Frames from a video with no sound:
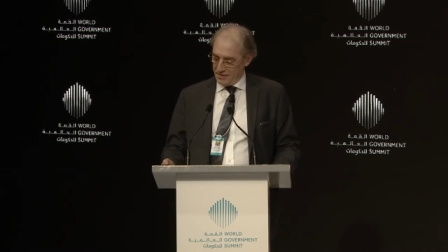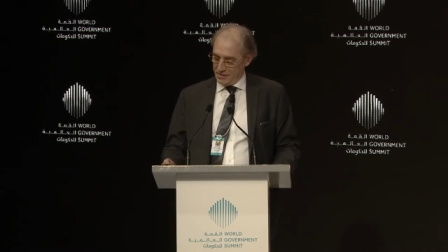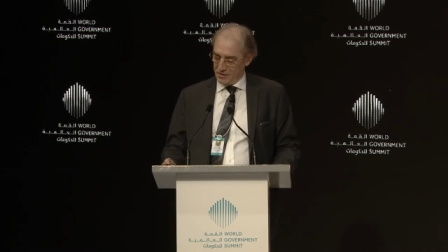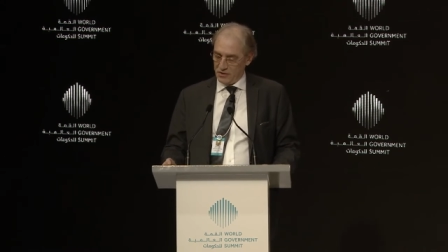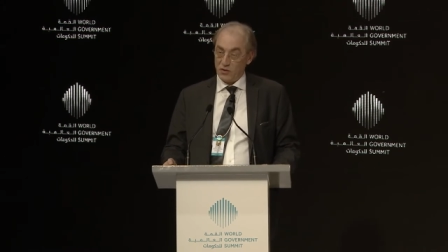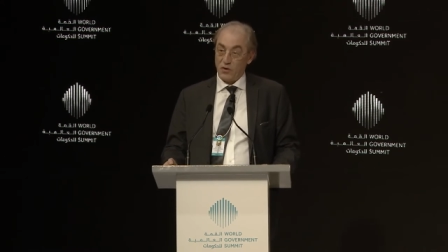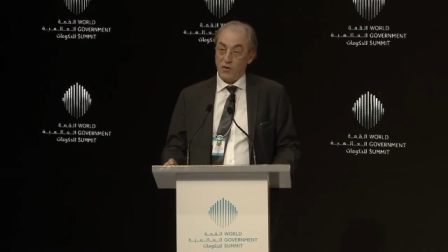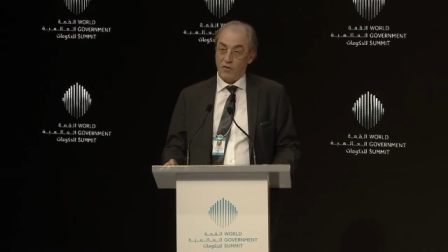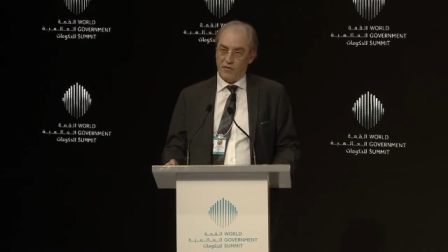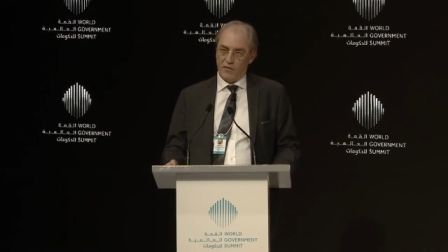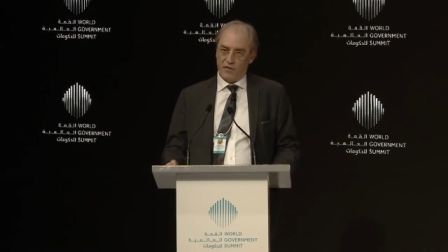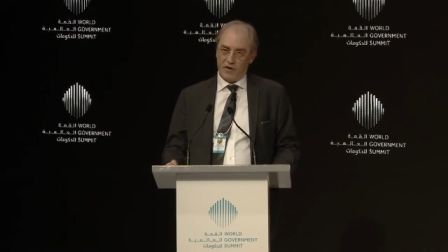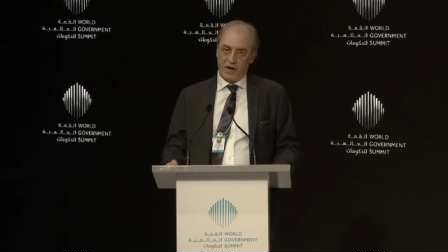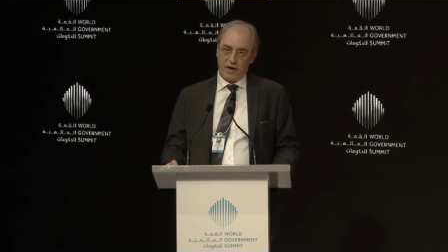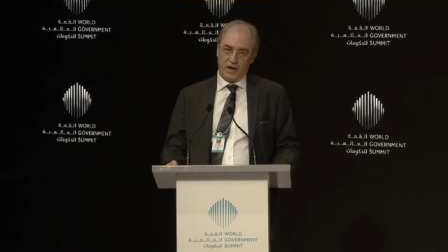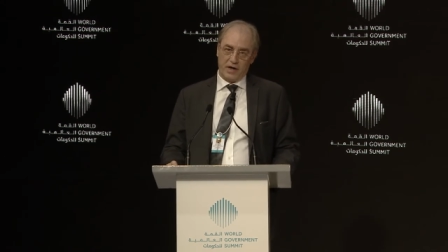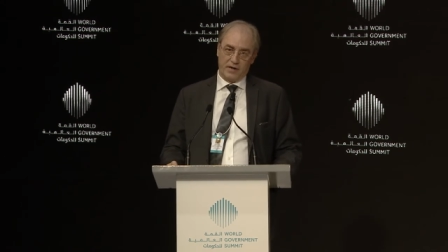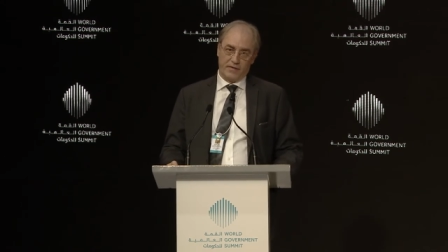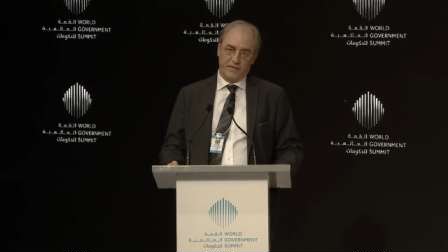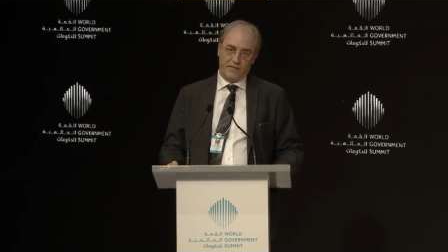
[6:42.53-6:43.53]
so
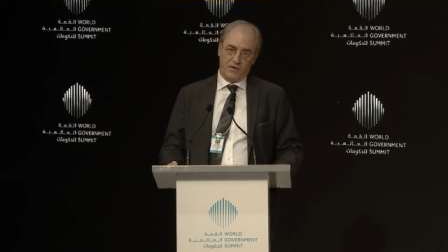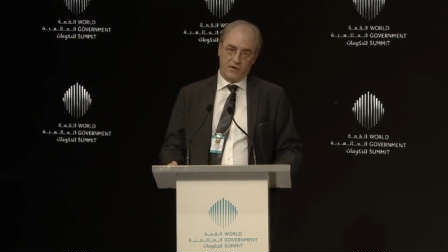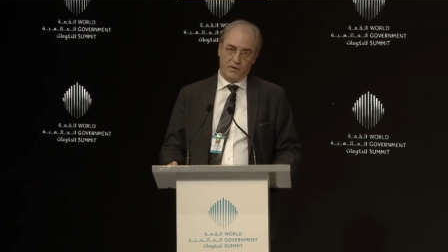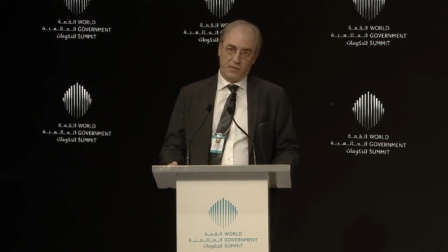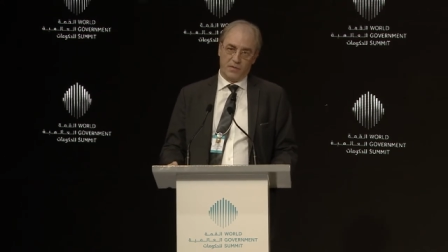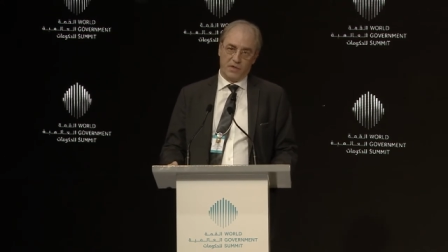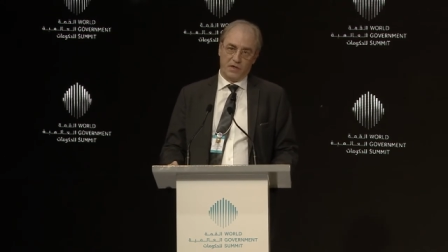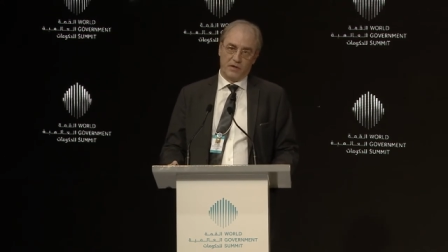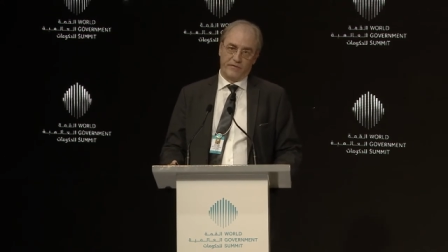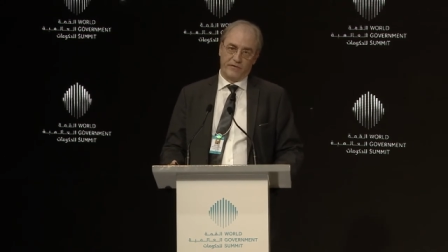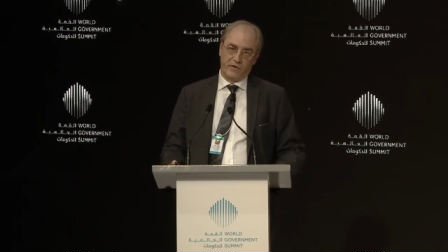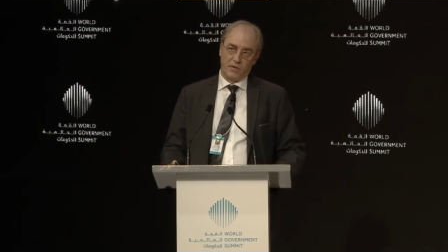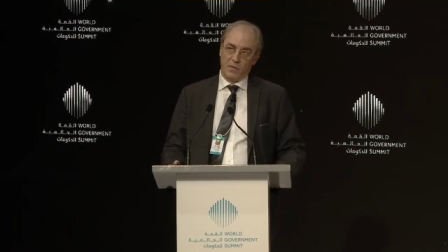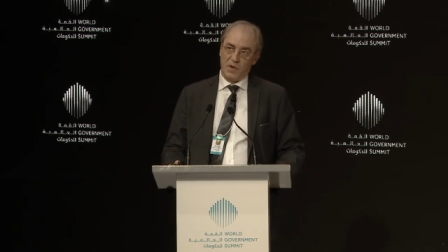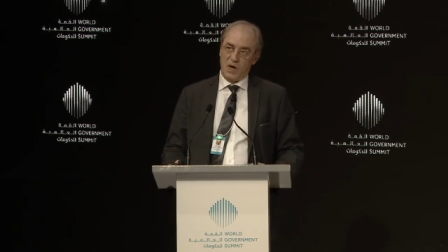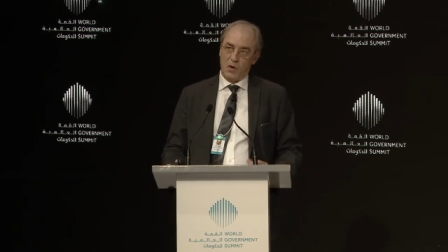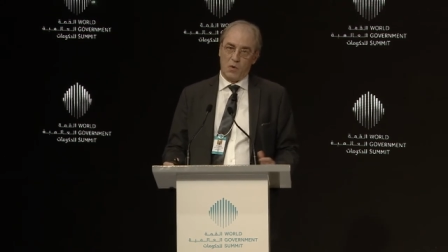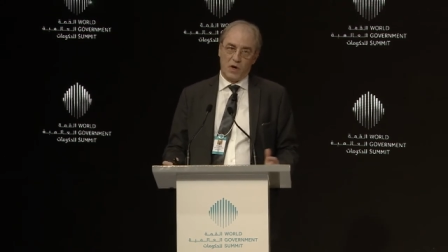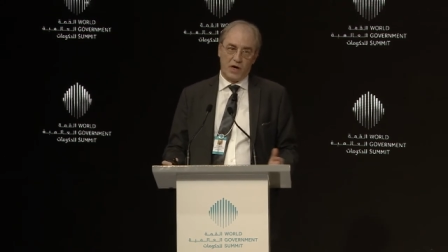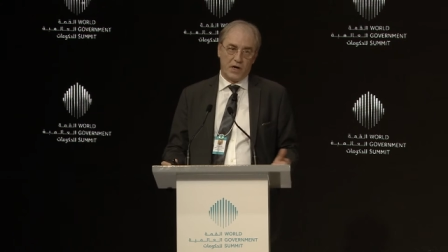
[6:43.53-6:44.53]
far
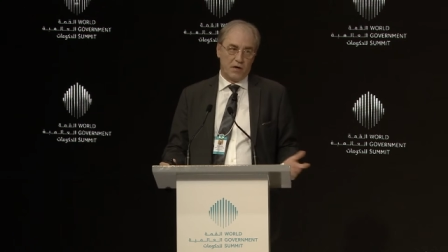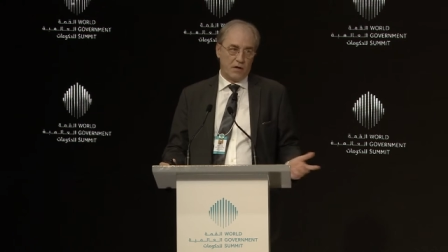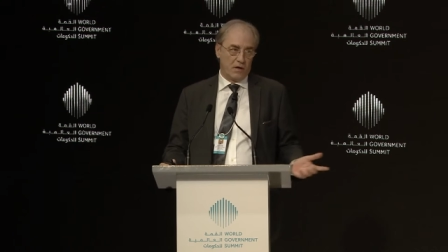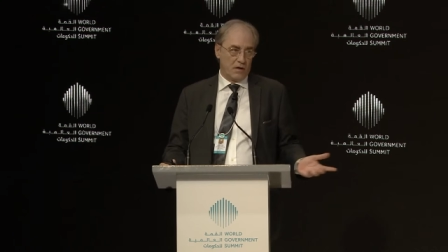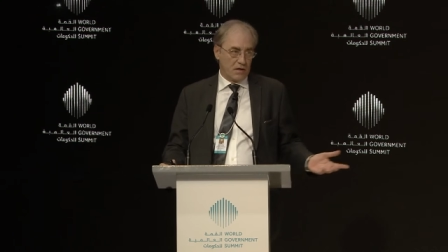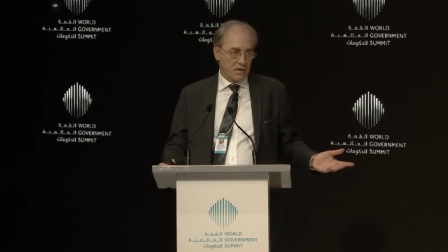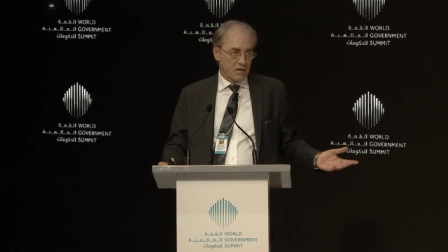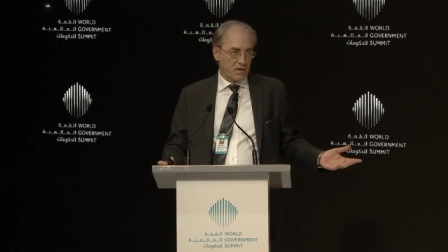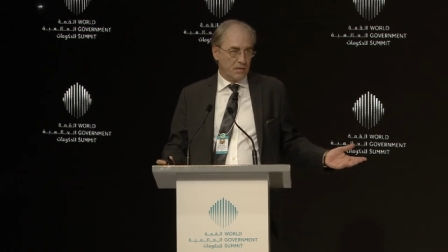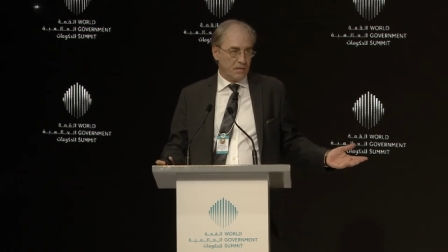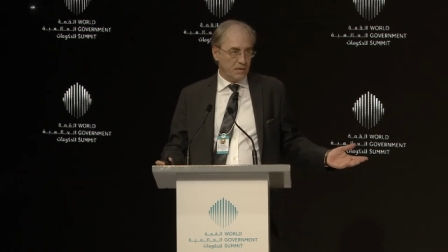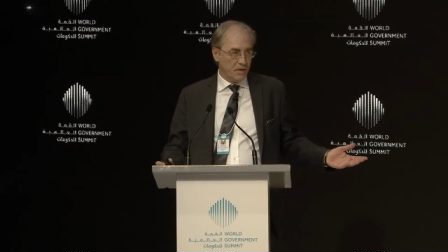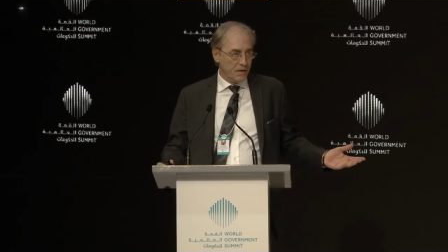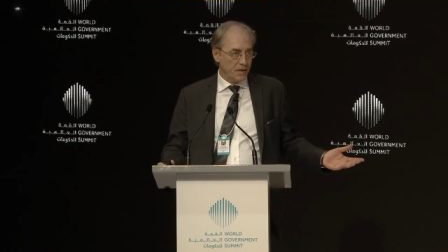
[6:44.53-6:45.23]
from our Earth,